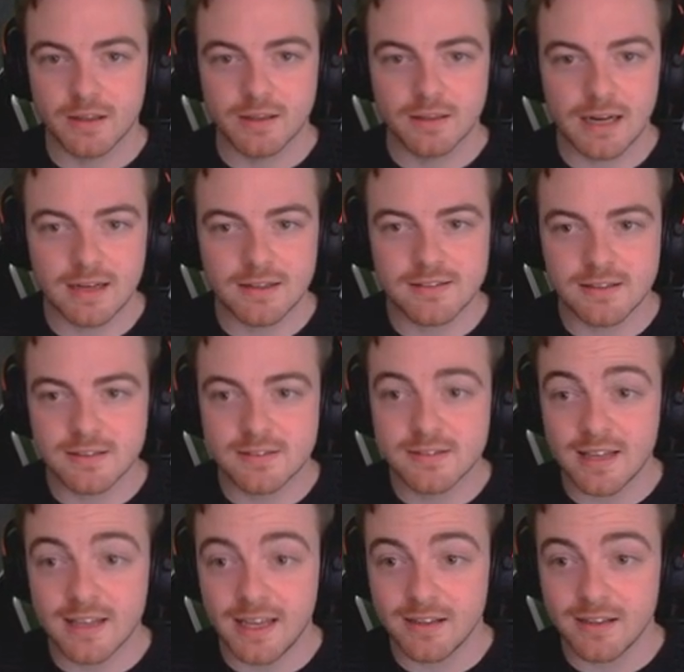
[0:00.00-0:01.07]
That is
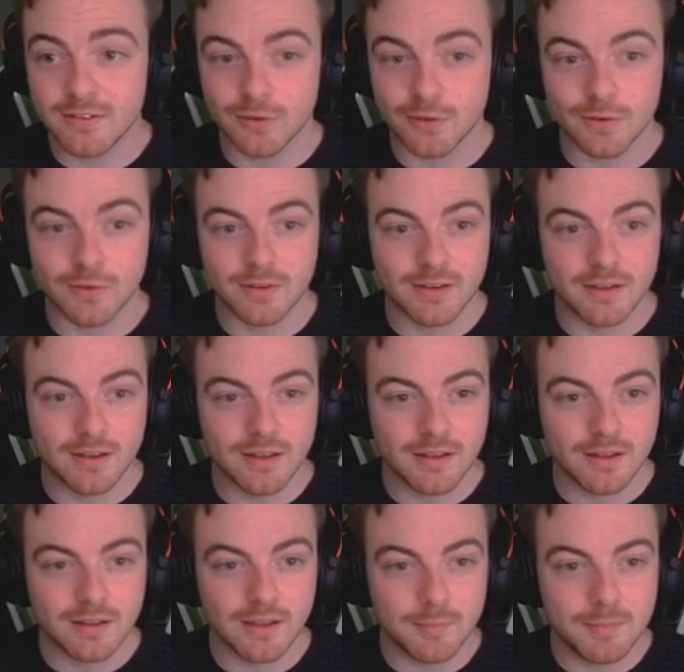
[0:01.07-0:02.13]
insane, dude.
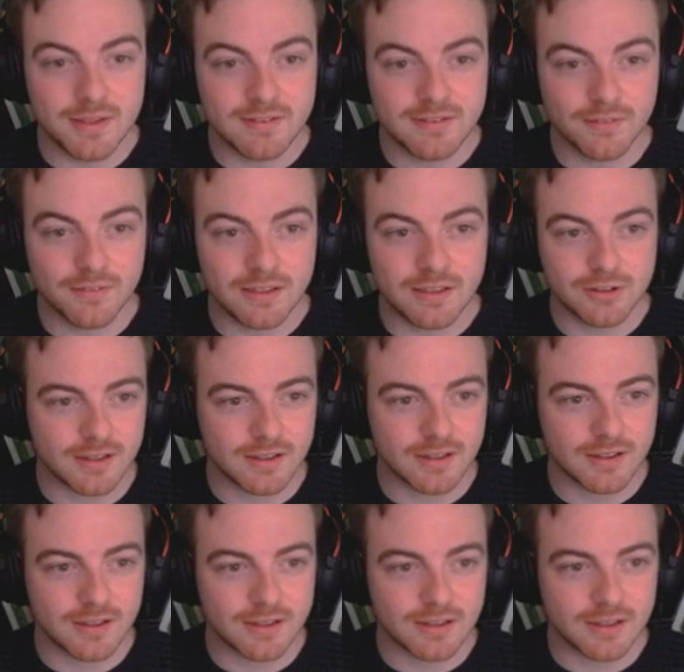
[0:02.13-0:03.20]
Let me see if these
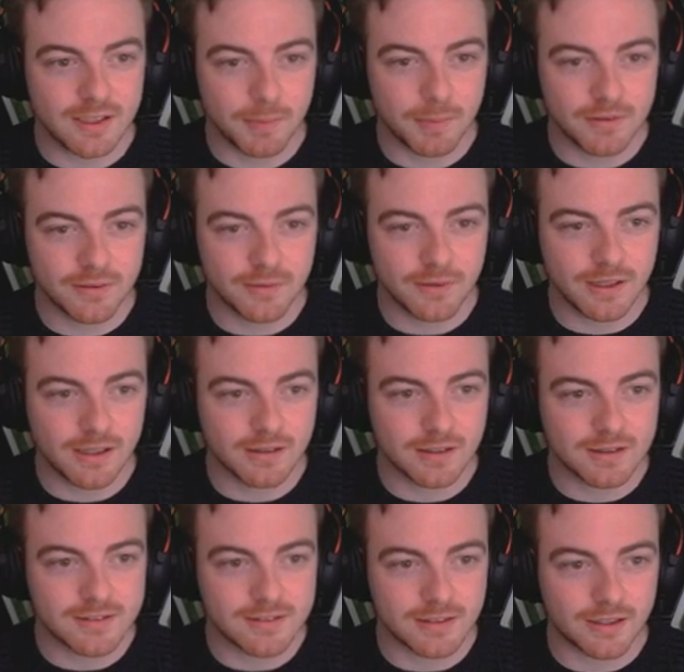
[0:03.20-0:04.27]
ones like keep on doing it.
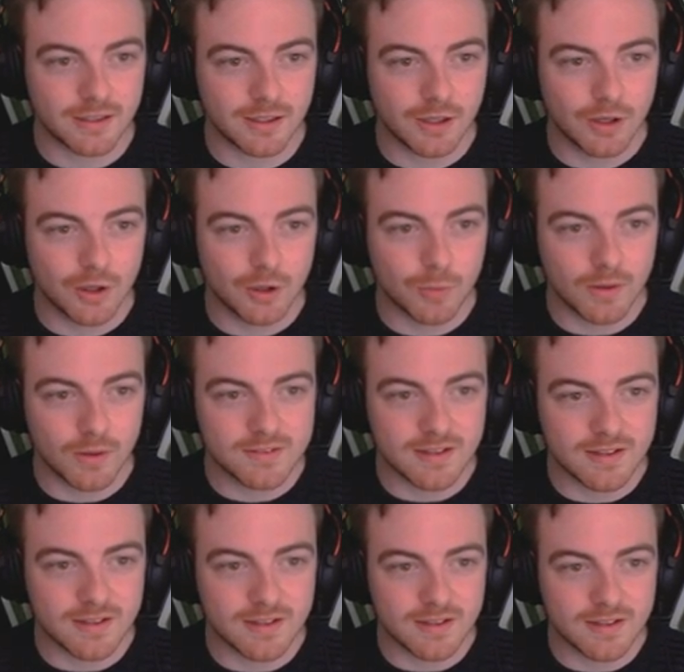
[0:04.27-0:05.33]
Let's see.
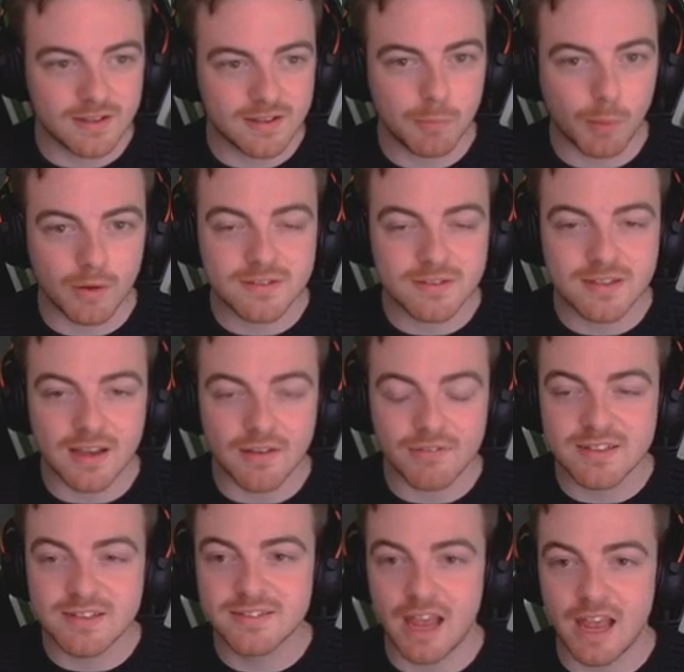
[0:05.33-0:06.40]
173,
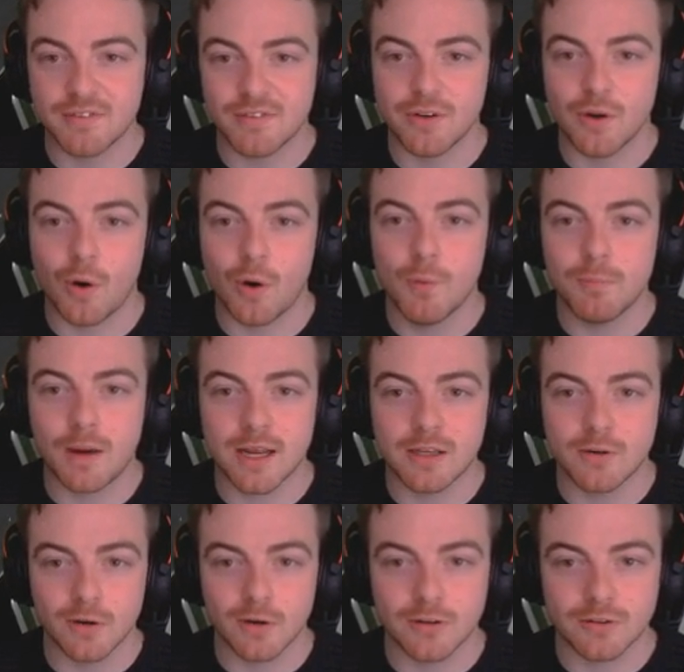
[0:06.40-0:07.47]
177. Oh my
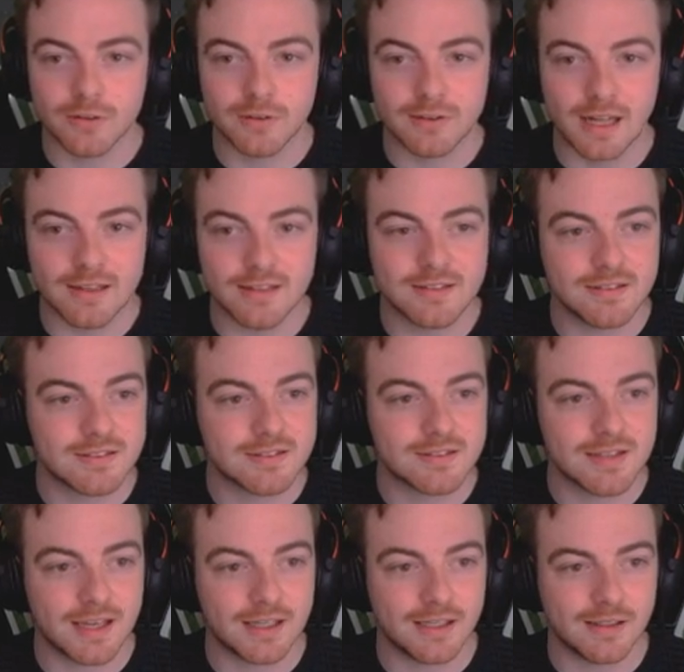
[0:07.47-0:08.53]
god, dude. That is
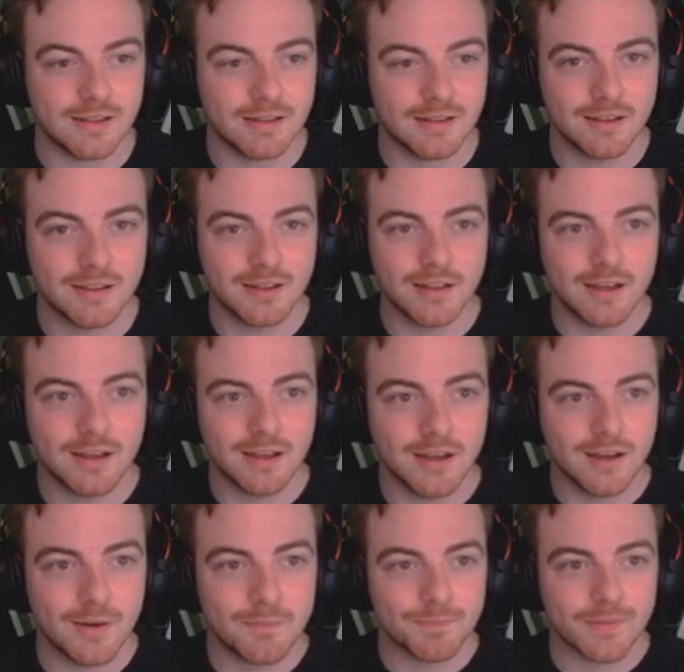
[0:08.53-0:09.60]
insane.
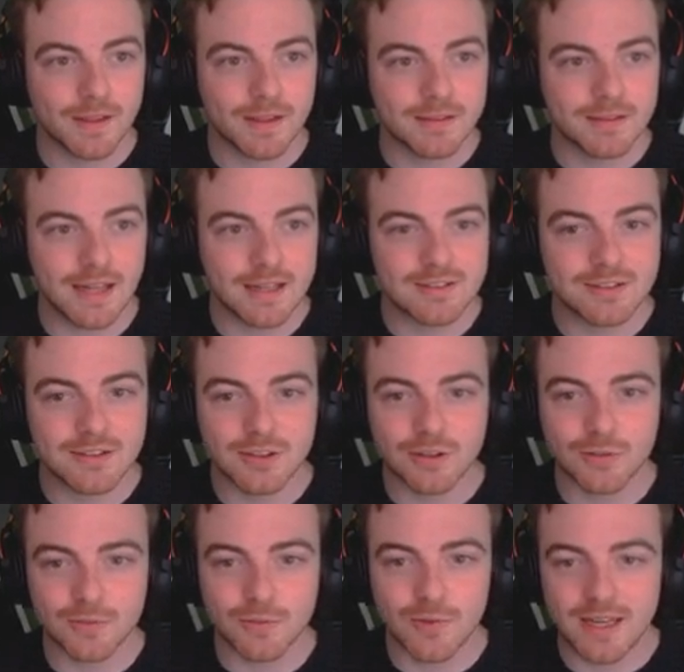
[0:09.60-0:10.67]
That's
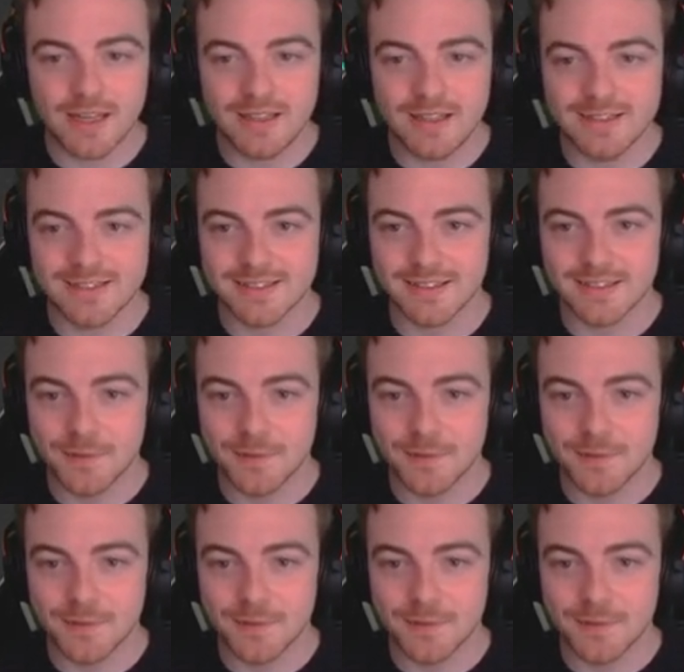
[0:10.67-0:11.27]
crazy.